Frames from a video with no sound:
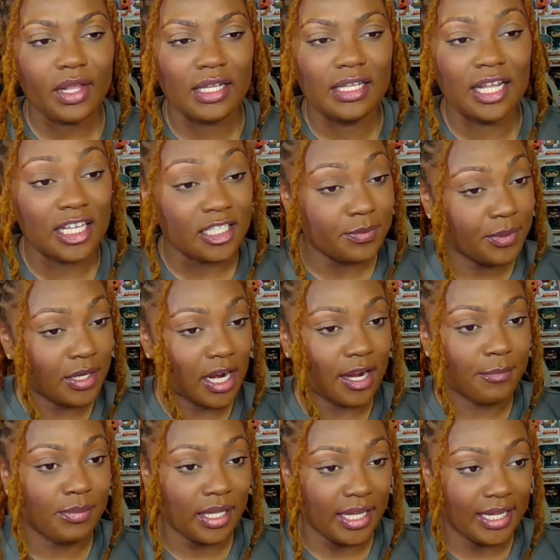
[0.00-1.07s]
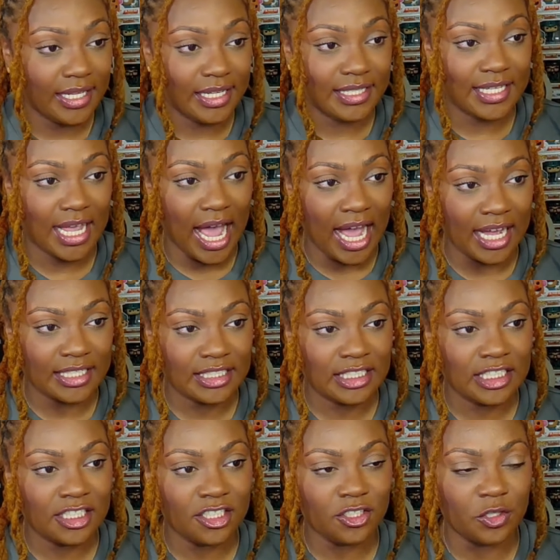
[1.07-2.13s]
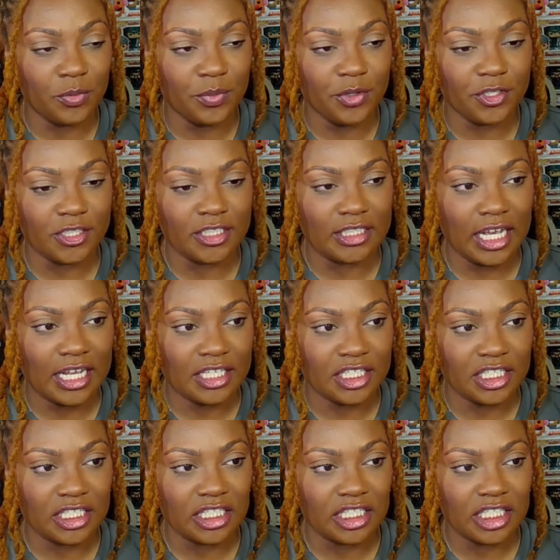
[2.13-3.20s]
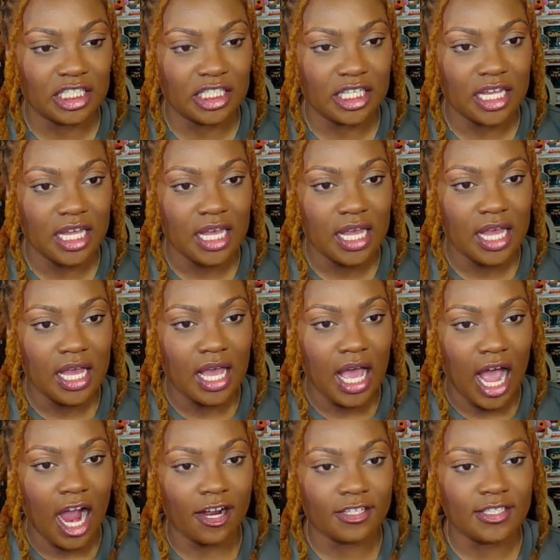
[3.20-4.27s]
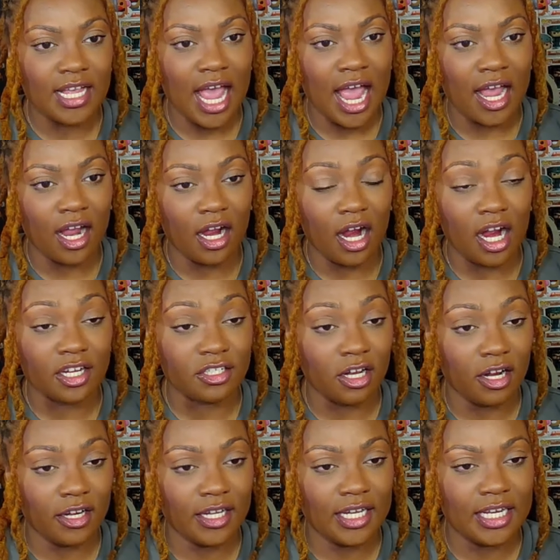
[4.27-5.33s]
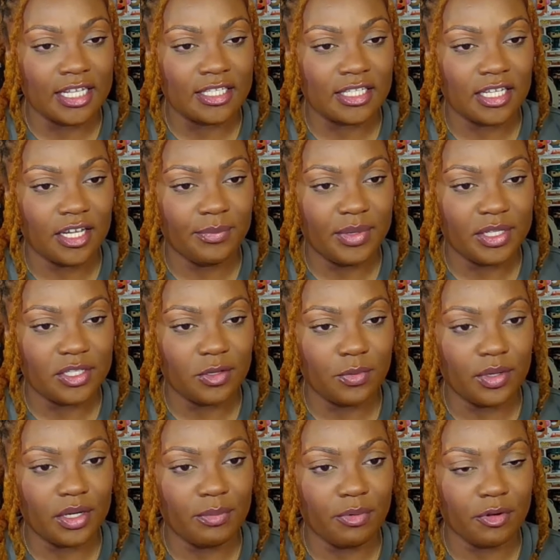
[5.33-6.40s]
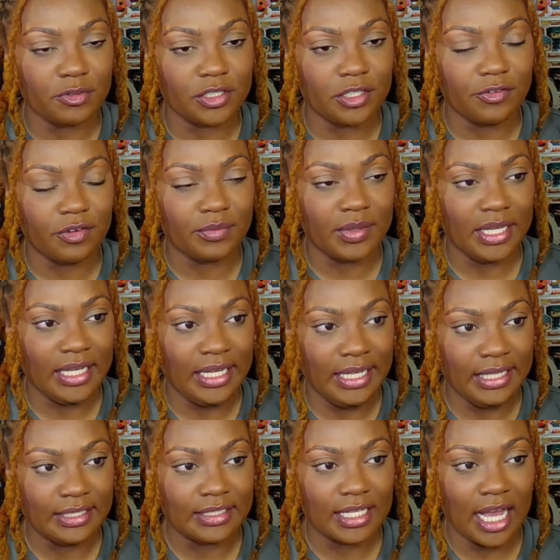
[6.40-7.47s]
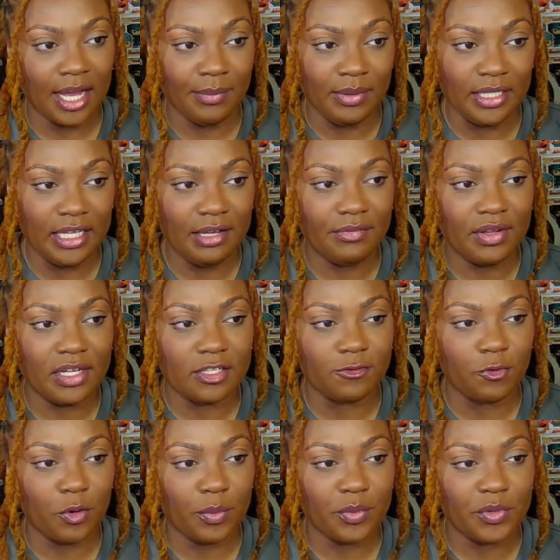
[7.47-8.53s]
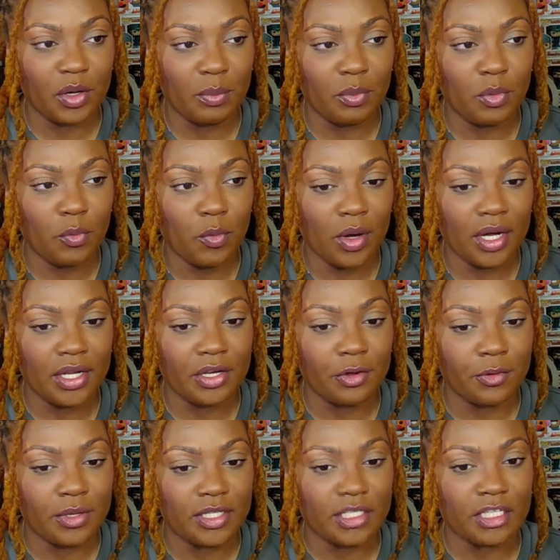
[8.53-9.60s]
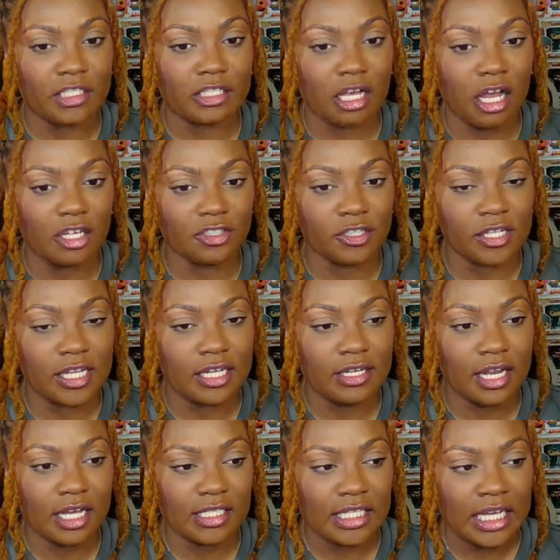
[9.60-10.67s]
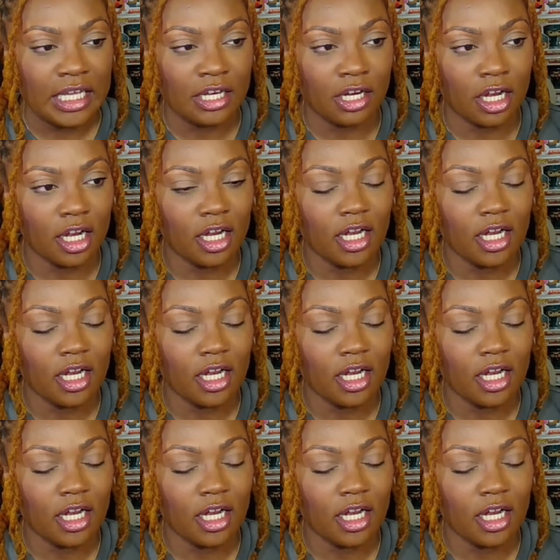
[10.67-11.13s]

Let's put our plan into action. Assume your stations. Our target is the abyssal one approaching from the east. I believe it is former number 1, known as Cassandra the Dust Eater.